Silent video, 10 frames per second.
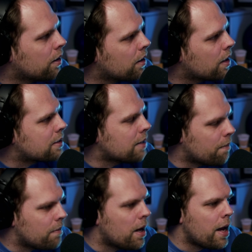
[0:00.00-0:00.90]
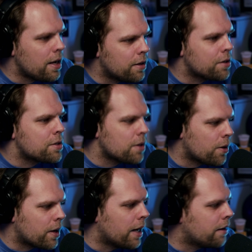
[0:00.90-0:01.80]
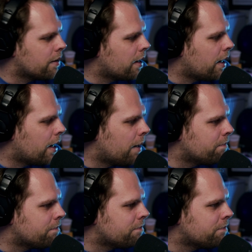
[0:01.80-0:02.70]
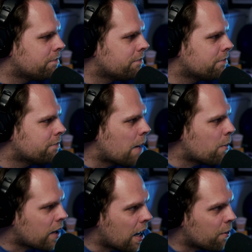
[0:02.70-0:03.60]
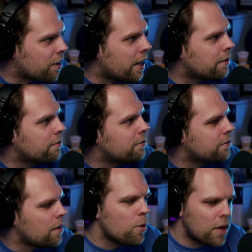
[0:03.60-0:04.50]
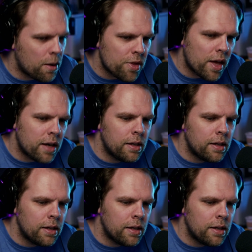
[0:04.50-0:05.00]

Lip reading: That's not 8 years. Okay, I'm okay with that. I'm okay with that.